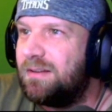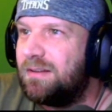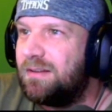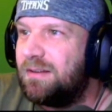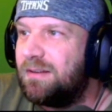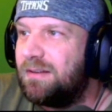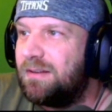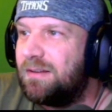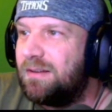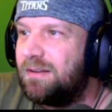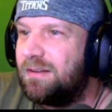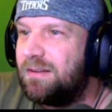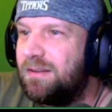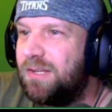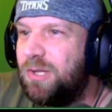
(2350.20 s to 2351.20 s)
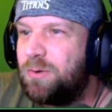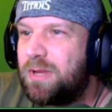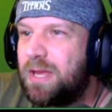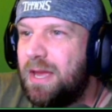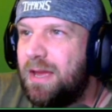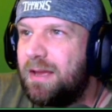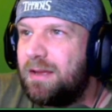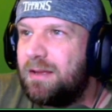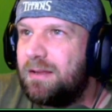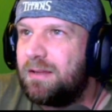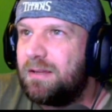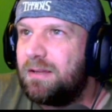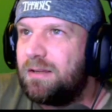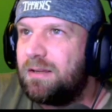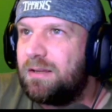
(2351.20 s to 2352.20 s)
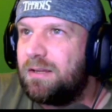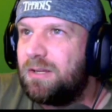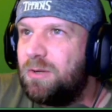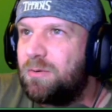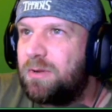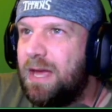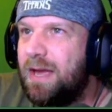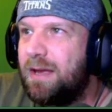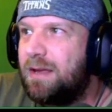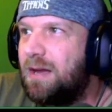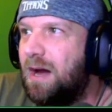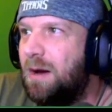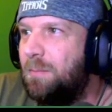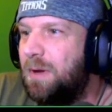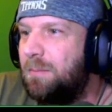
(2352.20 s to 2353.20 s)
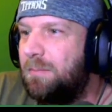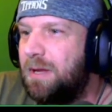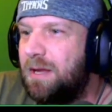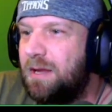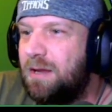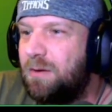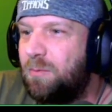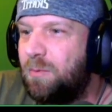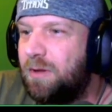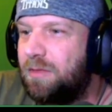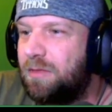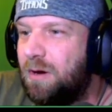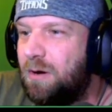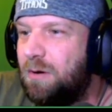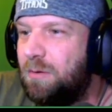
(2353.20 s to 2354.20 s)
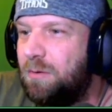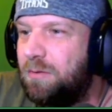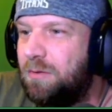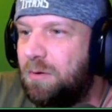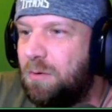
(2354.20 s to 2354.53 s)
Shoot, Barry Sanders out there. You can't come at me with oh